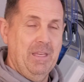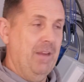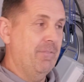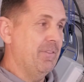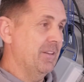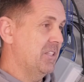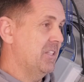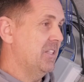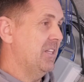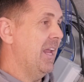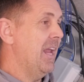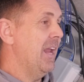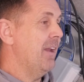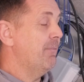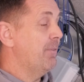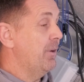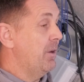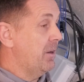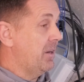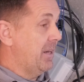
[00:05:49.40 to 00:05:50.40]
If I take
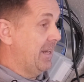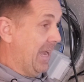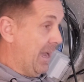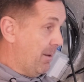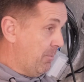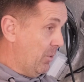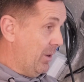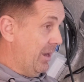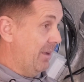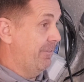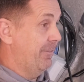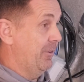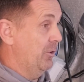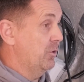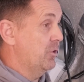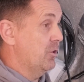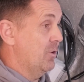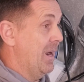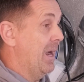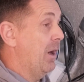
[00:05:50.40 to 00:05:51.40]
the CarboAir
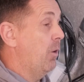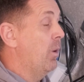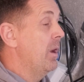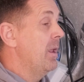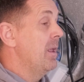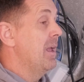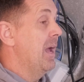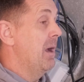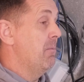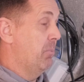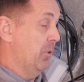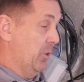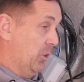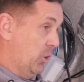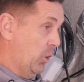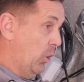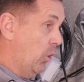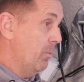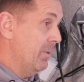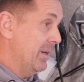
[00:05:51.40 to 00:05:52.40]
filter out and put a
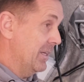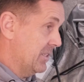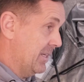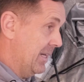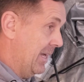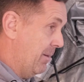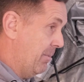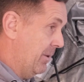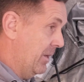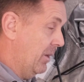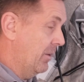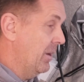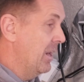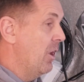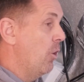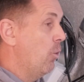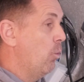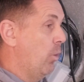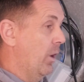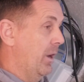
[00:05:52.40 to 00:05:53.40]
coal-based carbon on,
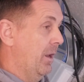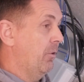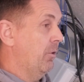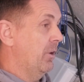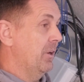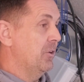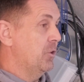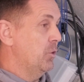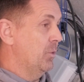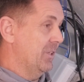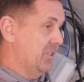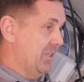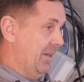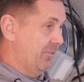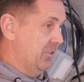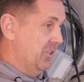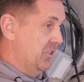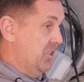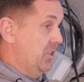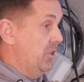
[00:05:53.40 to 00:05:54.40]
what I'm going to do is have
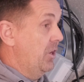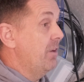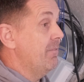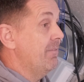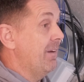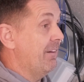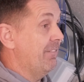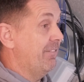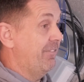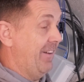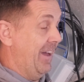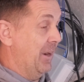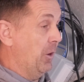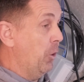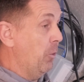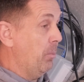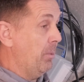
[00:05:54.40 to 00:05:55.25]
to turn that fan up,